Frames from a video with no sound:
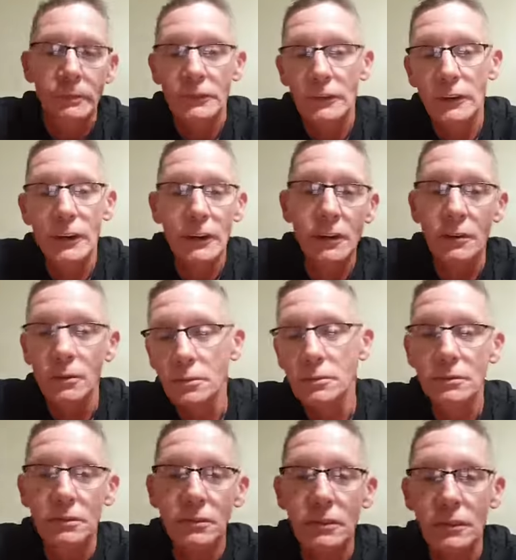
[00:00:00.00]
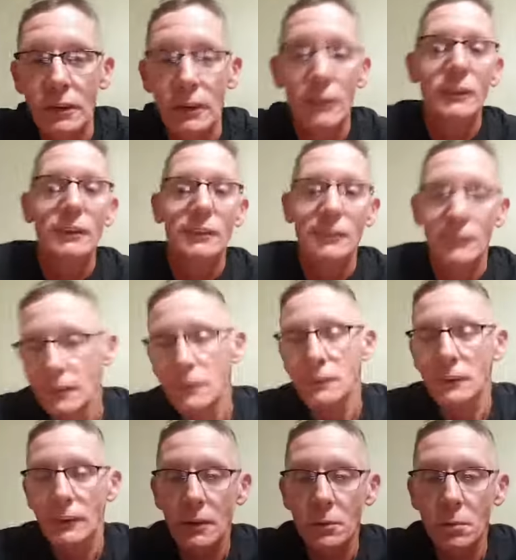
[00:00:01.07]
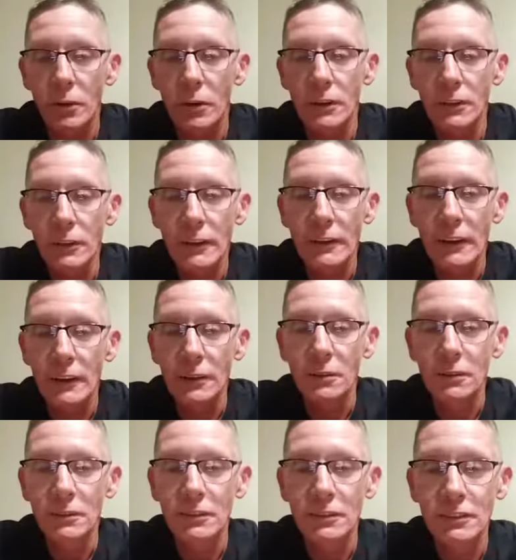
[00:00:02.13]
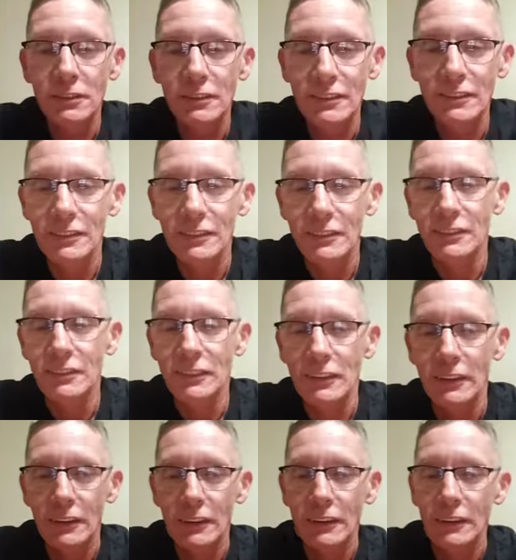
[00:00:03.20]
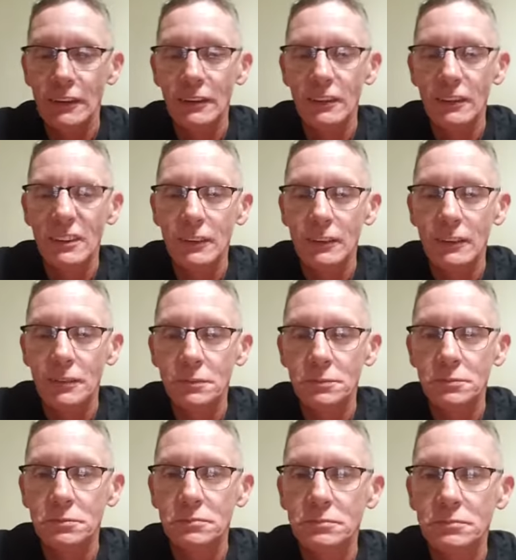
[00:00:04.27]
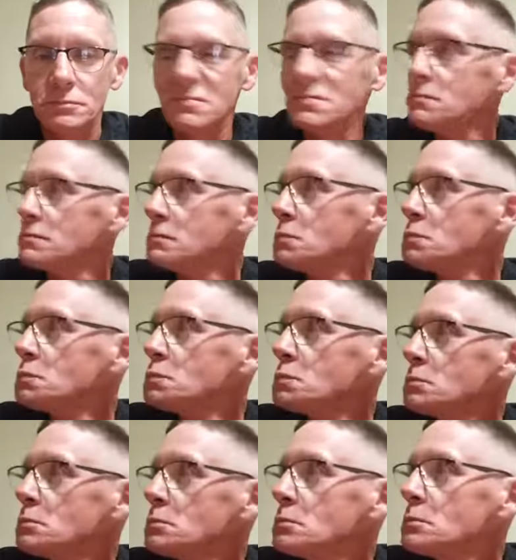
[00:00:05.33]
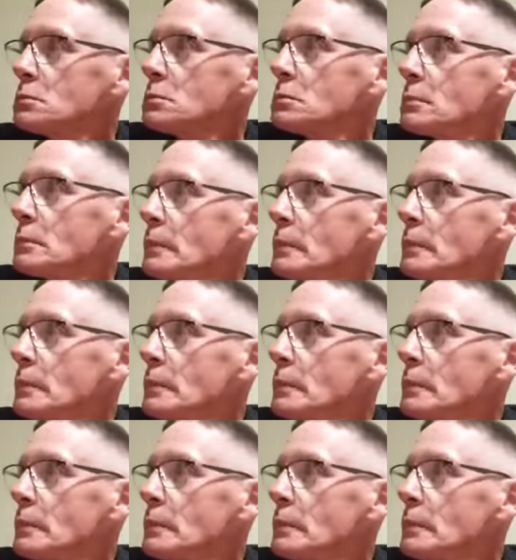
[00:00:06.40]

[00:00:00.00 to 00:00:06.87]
Yeah, I know. Kind of boring right now. How do you do an exorcism to cleanse someone's